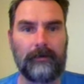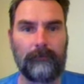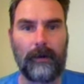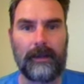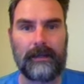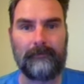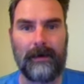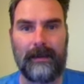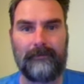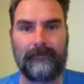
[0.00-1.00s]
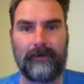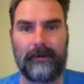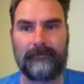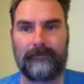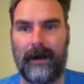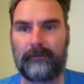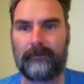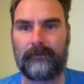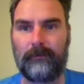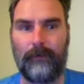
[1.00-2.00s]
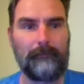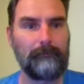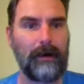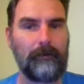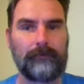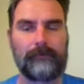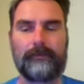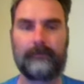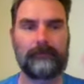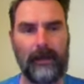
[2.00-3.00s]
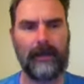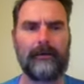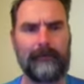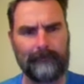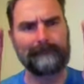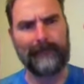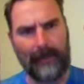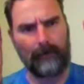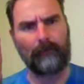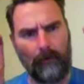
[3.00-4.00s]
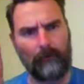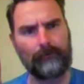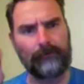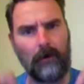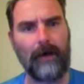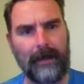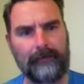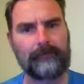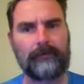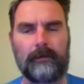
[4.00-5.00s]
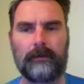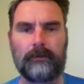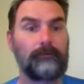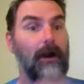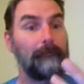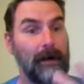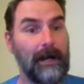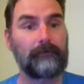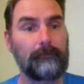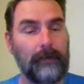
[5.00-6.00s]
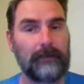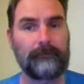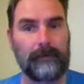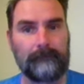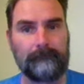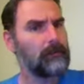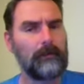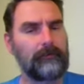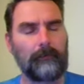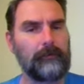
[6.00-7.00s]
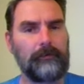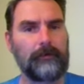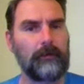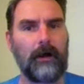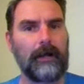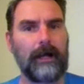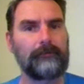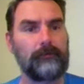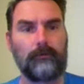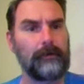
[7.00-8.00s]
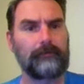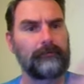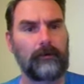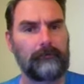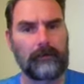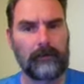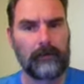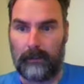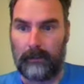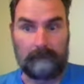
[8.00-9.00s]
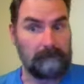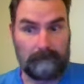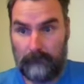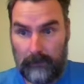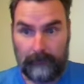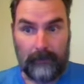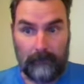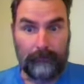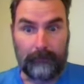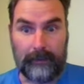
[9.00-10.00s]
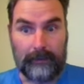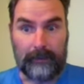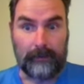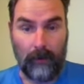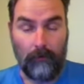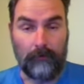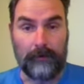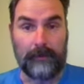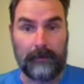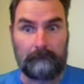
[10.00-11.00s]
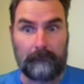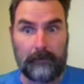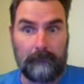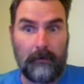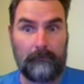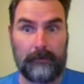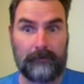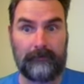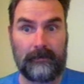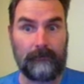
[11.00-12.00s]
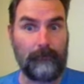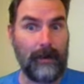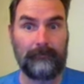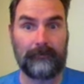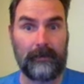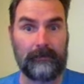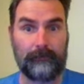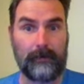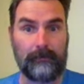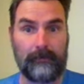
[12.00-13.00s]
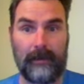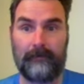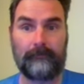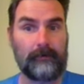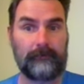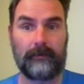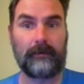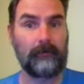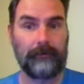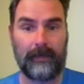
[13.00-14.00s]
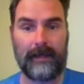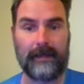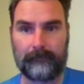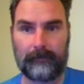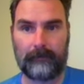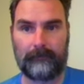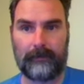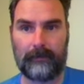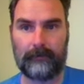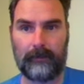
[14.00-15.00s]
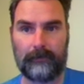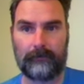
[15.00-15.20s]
right in my Firefox web browser. This entire air quotes OS Dropbox replacement, something you can log on to with a server, is completely coded in what we see websites with every single day. Let's take a look at their